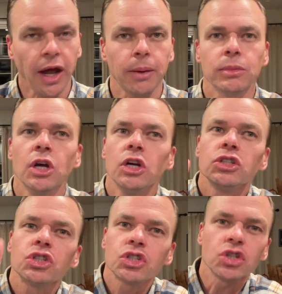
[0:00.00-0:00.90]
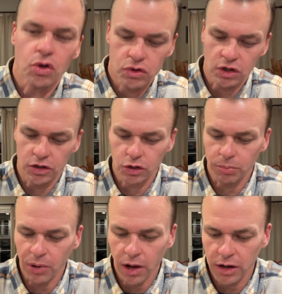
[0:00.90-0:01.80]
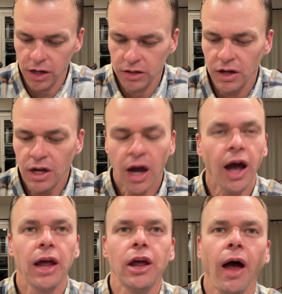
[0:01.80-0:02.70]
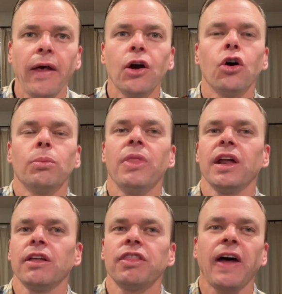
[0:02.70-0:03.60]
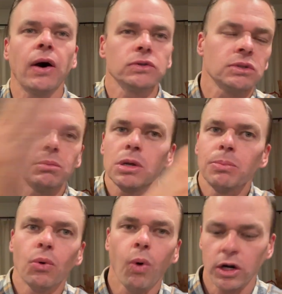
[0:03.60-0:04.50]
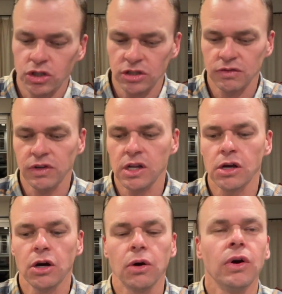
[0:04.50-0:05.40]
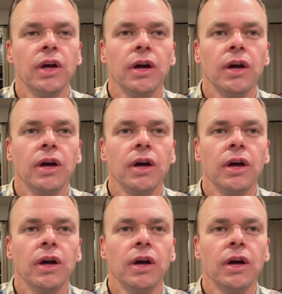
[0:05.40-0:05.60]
I'm stoked on your product. I hope that 1,000 people watch this video.